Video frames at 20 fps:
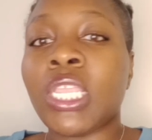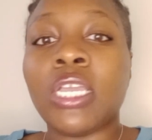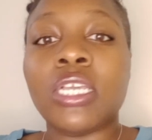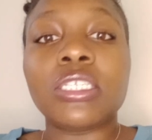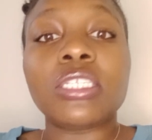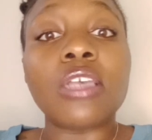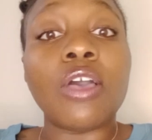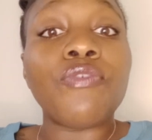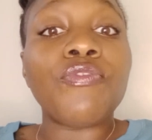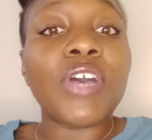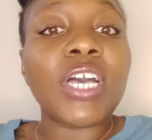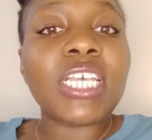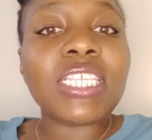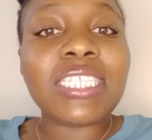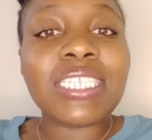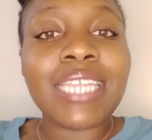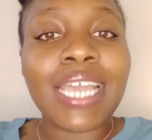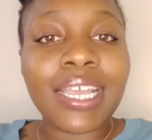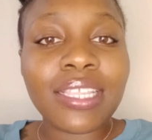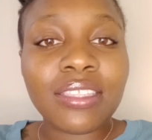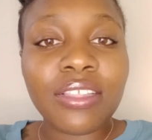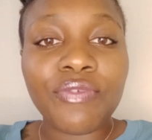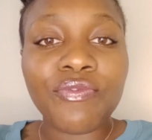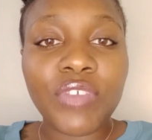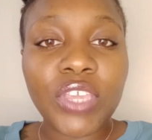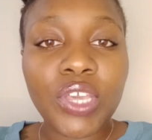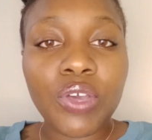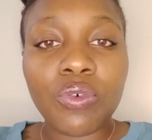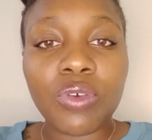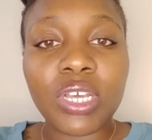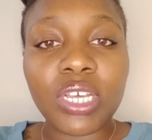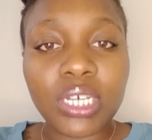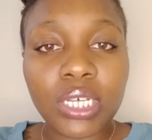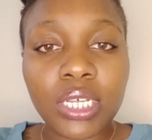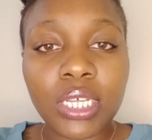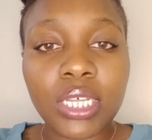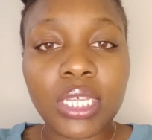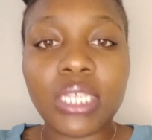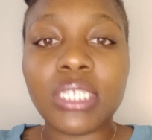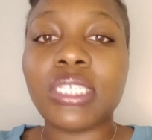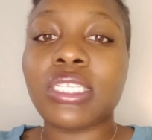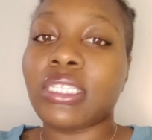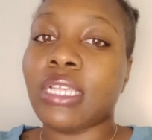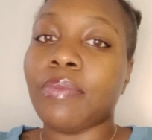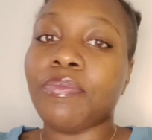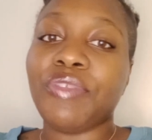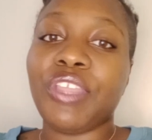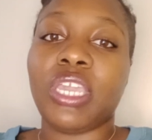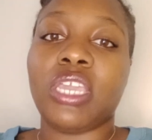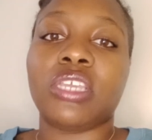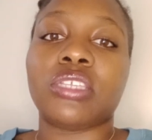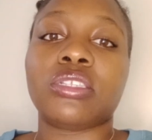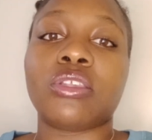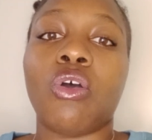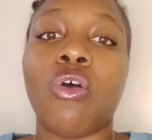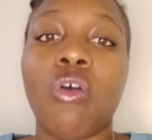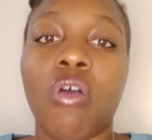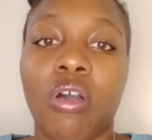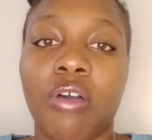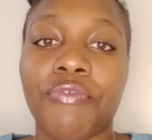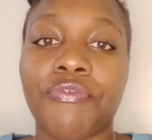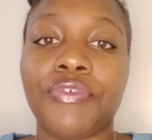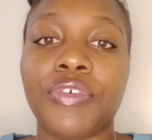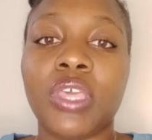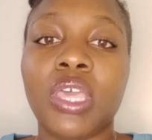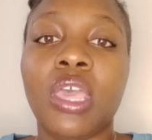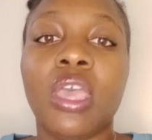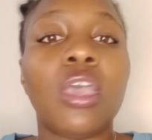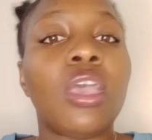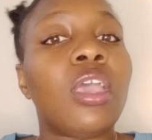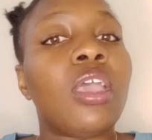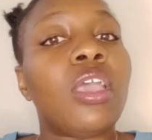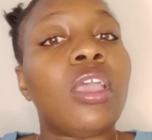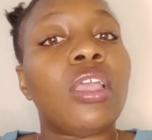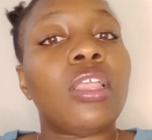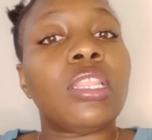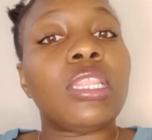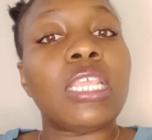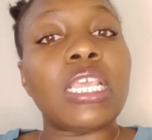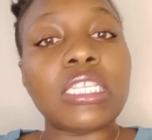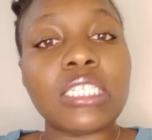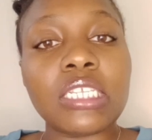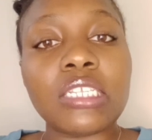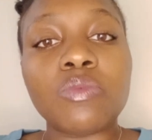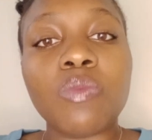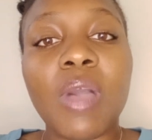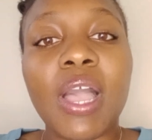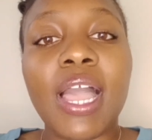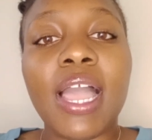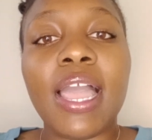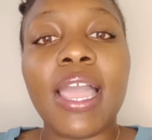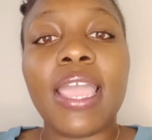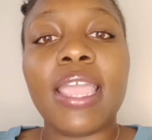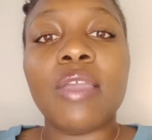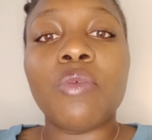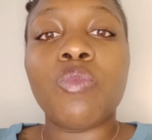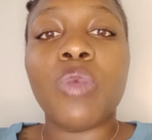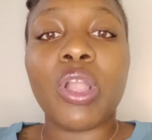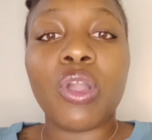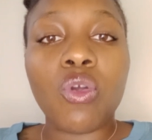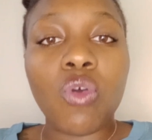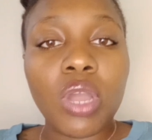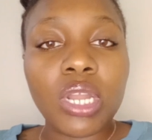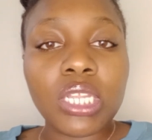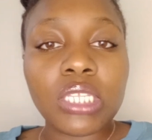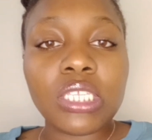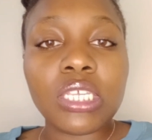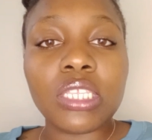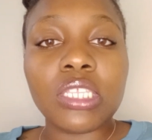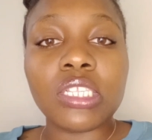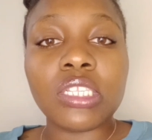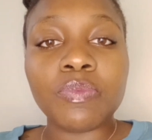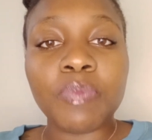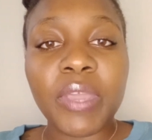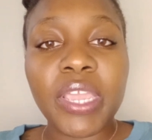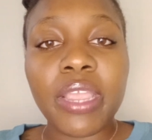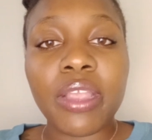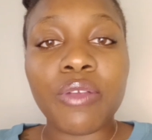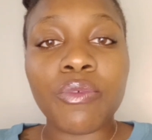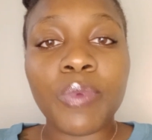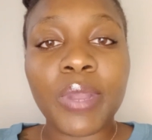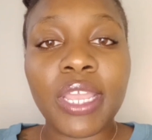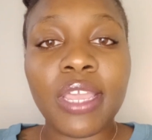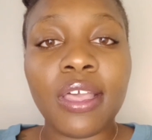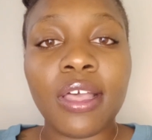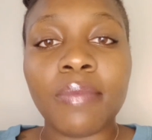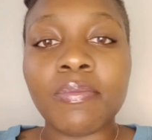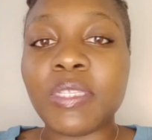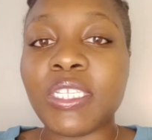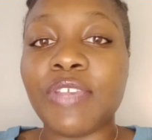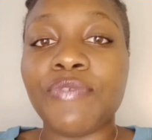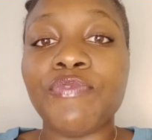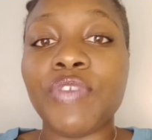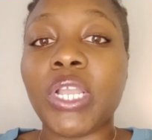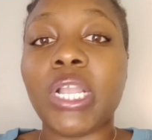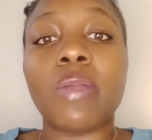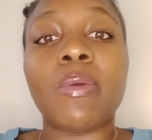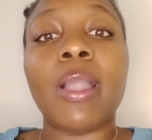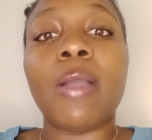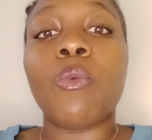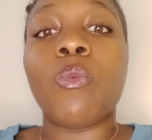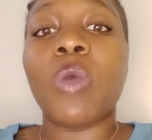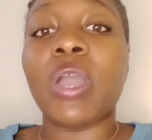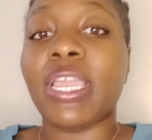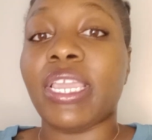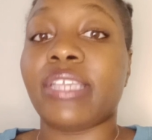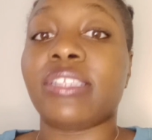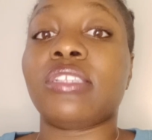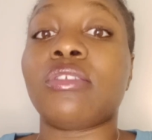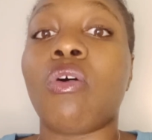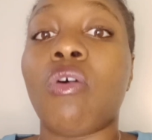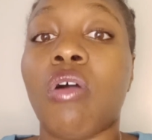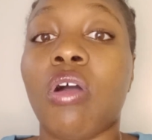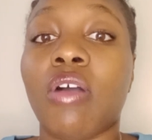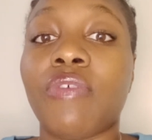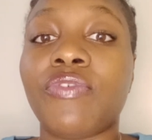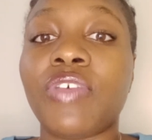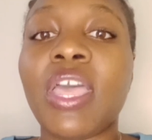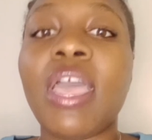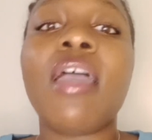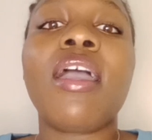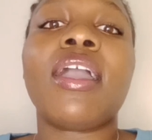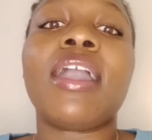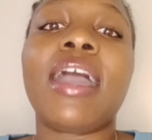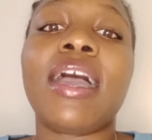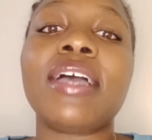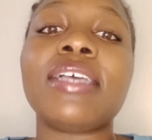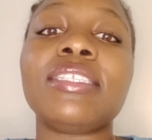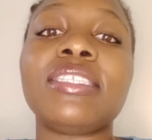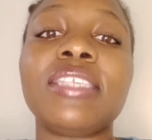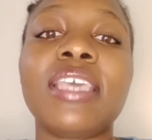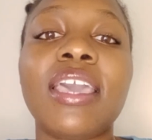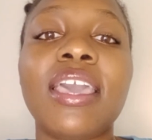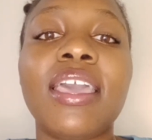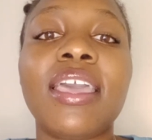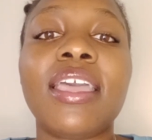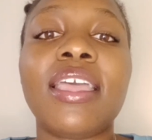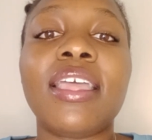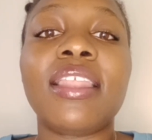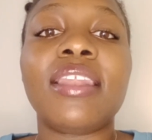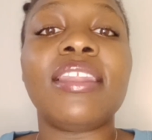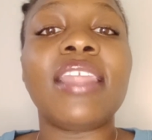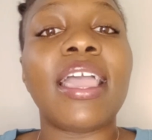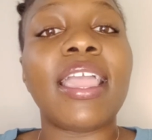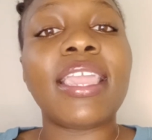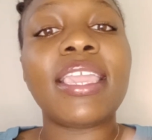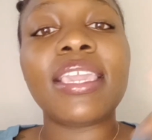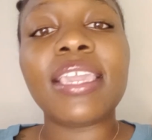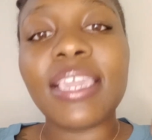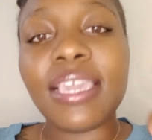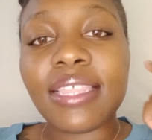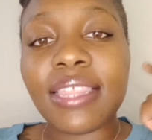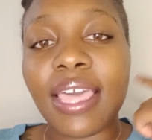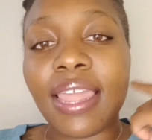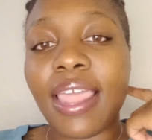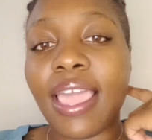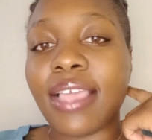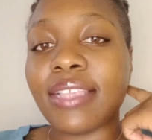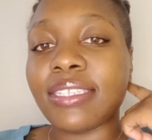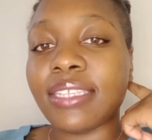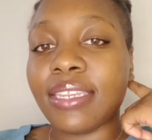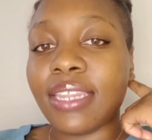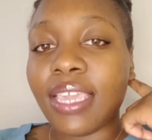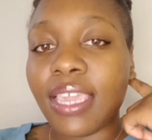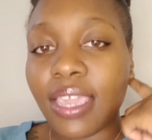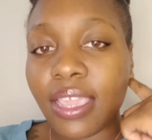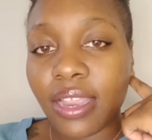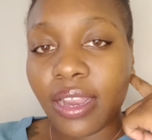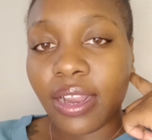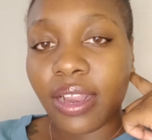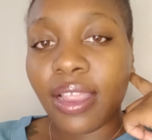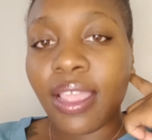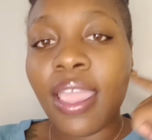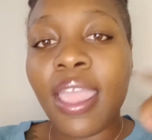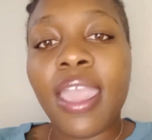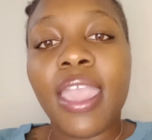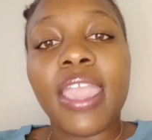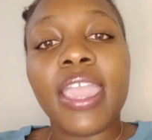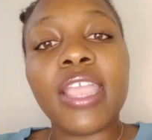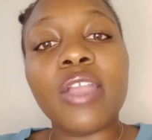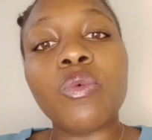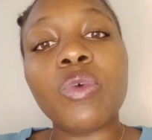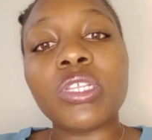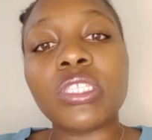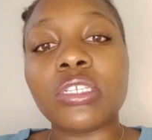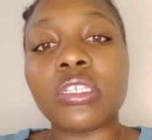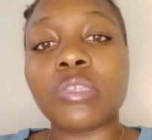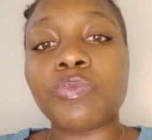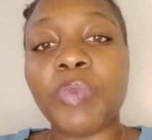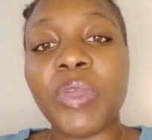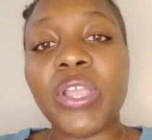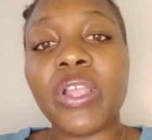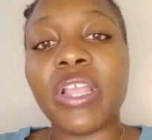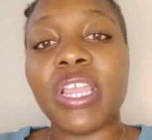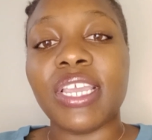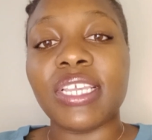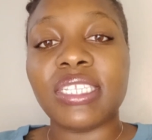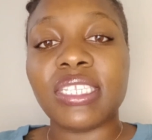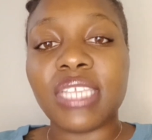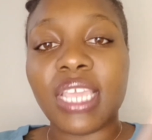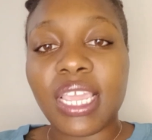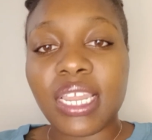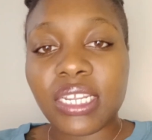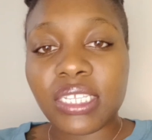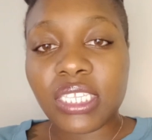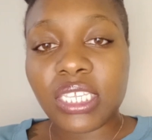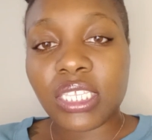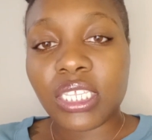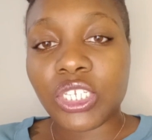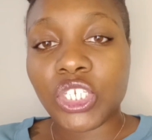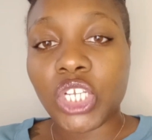So for us not to feel good, something is off. This is why we're going into the spirit realm to figure out what is off. God said, let he that has an ear hear what the spirit is saying into the